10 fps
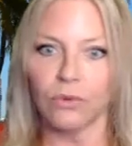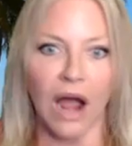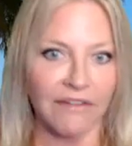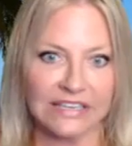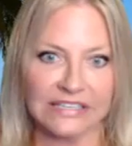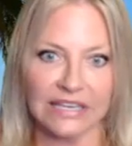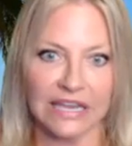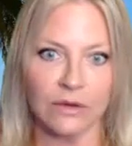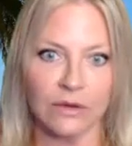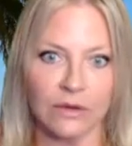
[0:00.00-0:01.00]

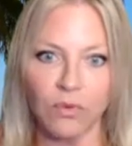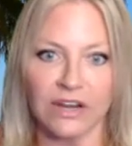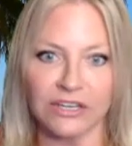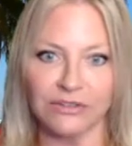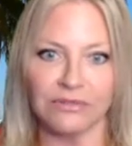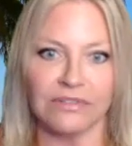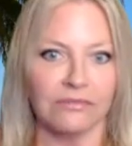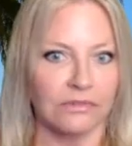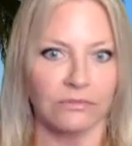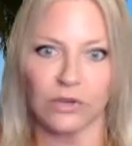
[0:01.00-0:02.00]
obviously we want to do
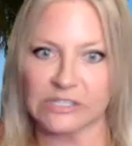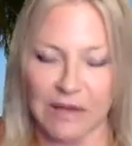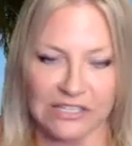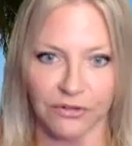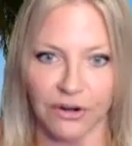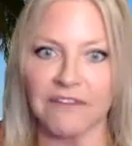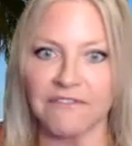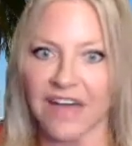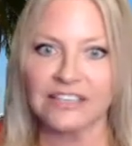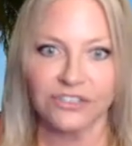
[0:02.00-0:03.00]
what's best for our
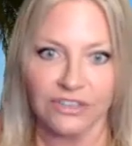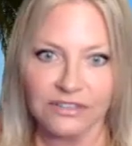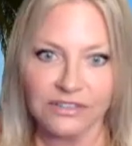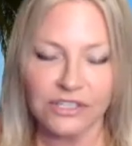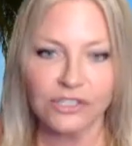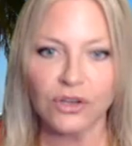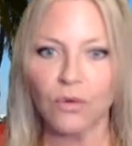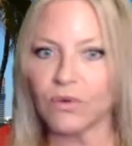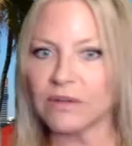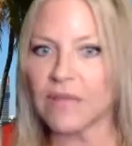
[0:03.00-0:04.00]
investors. So
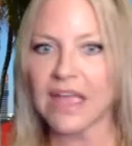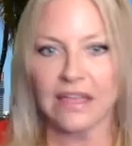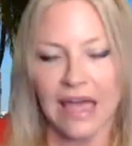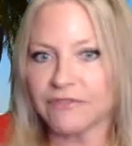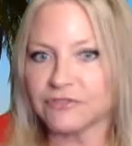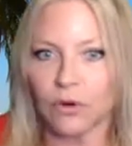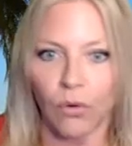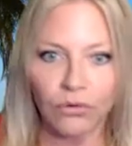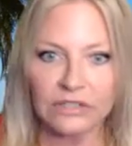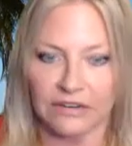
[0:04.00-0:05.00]
we may have to
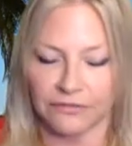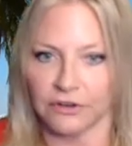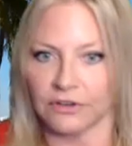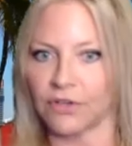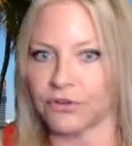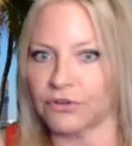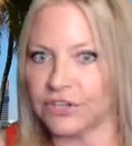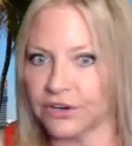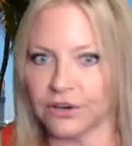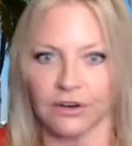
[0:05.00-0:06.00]
hold it for another
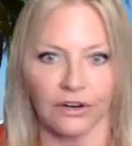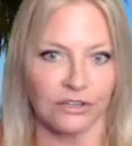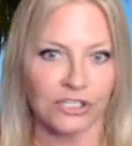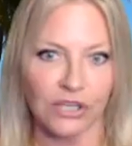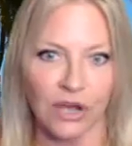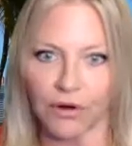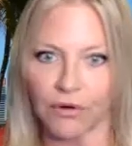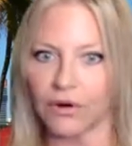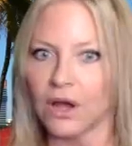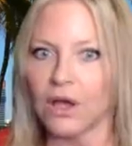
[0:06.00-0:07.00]
year or
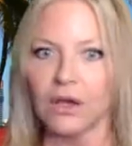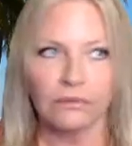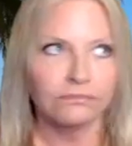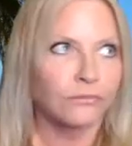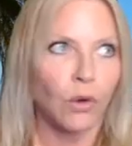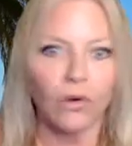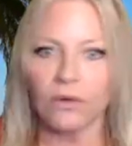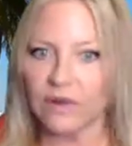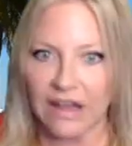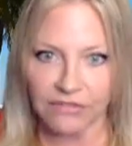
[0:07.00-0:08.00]
so or
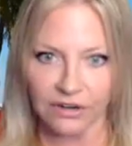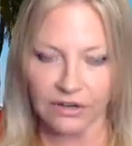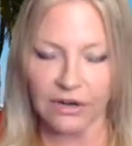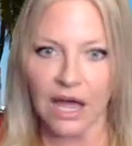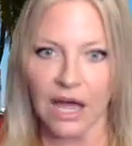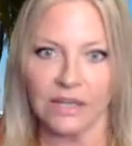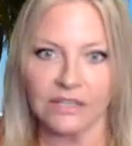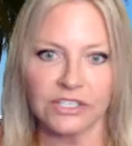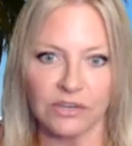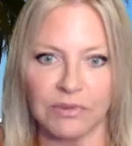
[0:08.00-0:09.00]
whatever
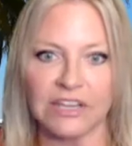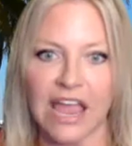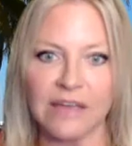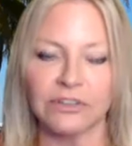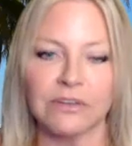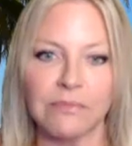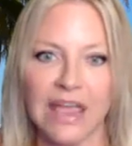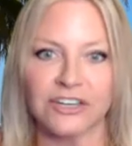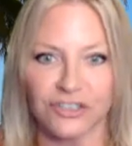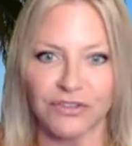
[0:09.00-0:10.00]
to be able to
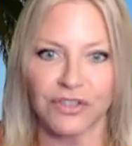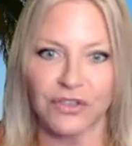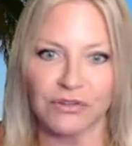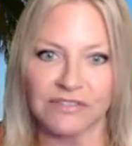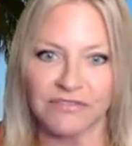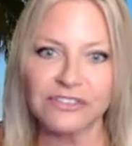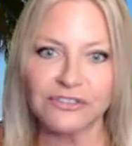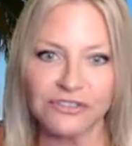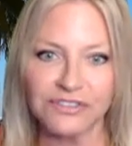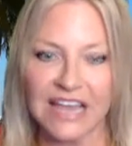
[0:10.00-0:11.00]
make sure that those
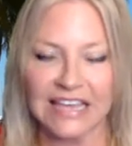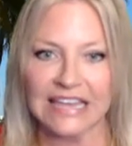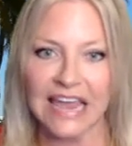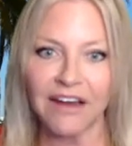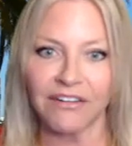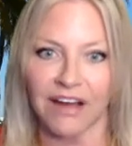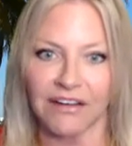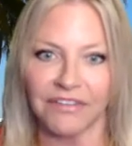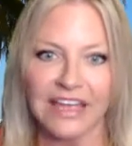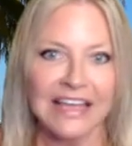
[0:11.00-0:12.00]
investors are taken care
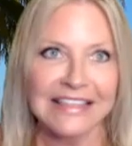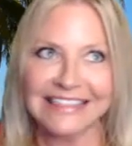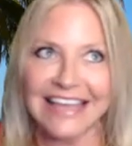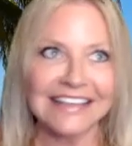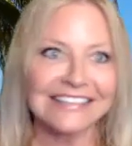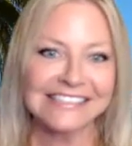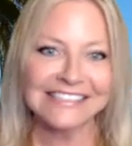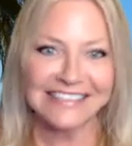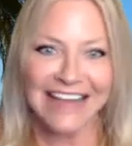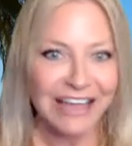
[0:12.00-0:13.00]
of. That's
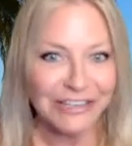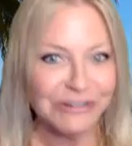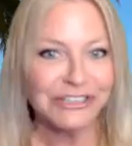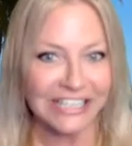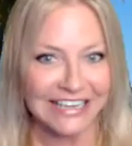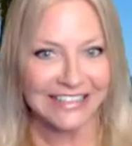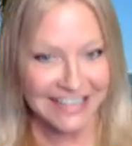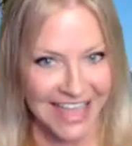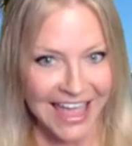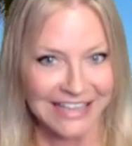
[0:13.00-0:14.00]
not usually
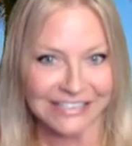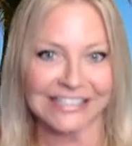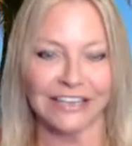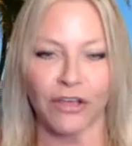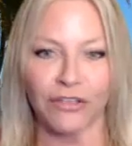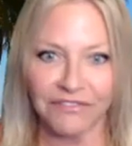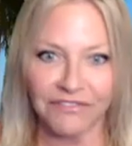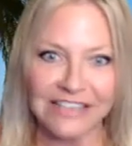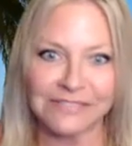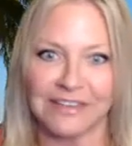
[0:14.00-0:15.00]
the case in other
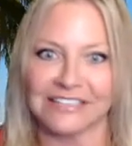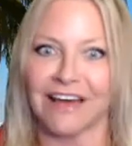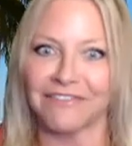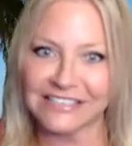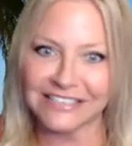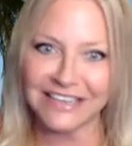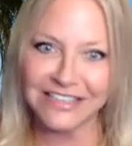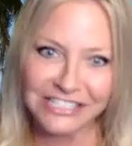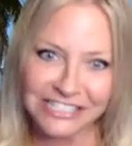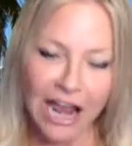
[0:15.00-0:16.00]
investments, obviously in
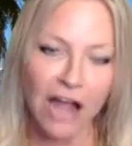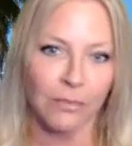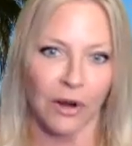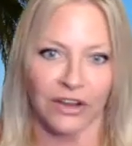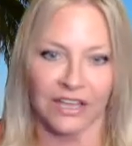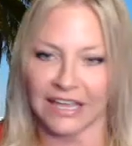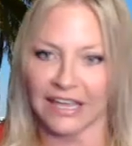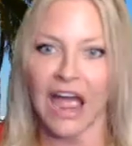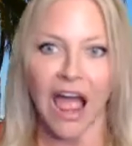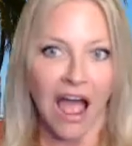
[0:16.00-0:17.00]
the stock market.
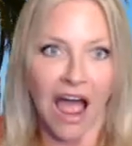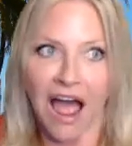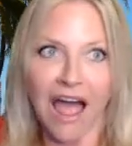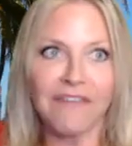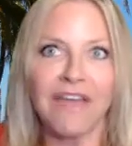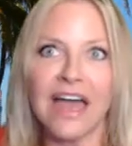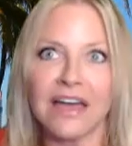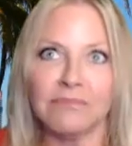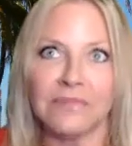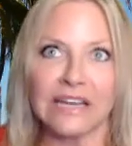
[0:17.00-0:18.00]
I've
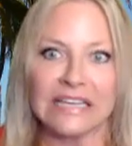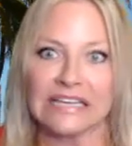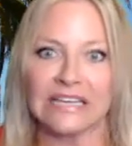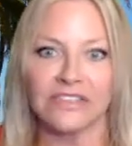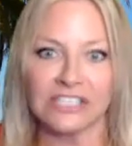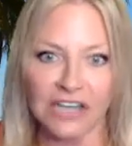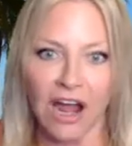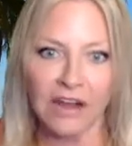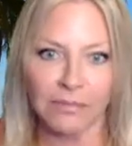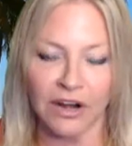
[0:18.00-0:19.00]
had money in the
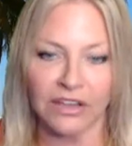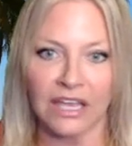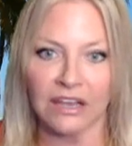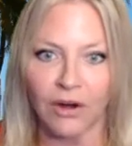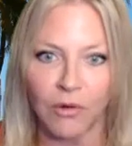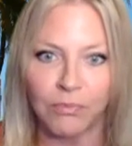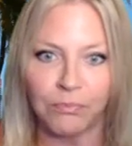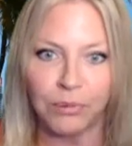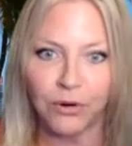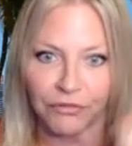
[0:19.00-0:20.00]
stock market go
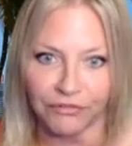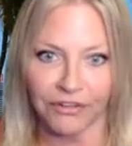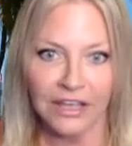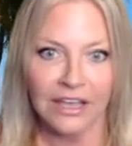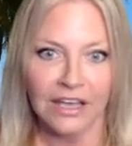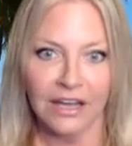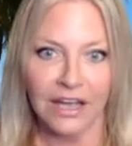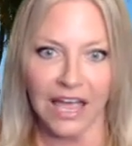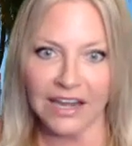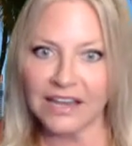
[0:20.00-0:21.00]
poof
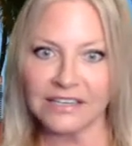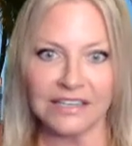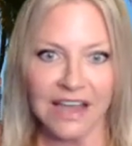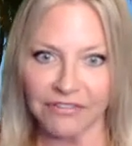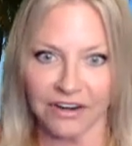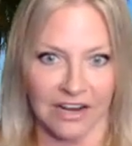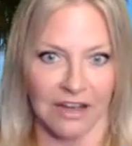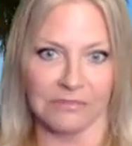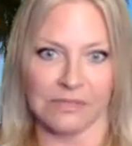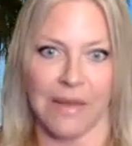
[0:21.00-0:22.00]
and it never
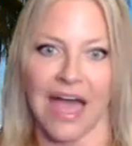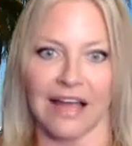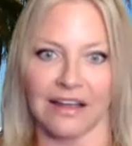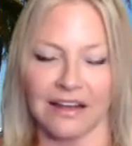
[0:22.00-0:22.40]
comes back.